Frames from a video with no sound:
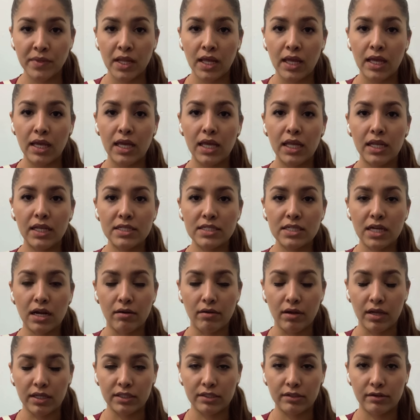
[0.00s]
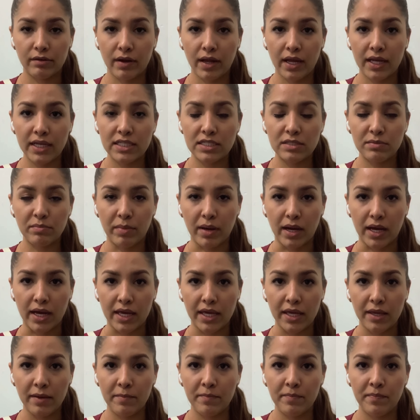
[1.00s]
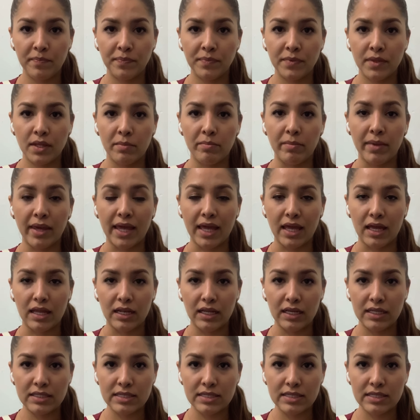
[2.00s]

It is characterized by mechanic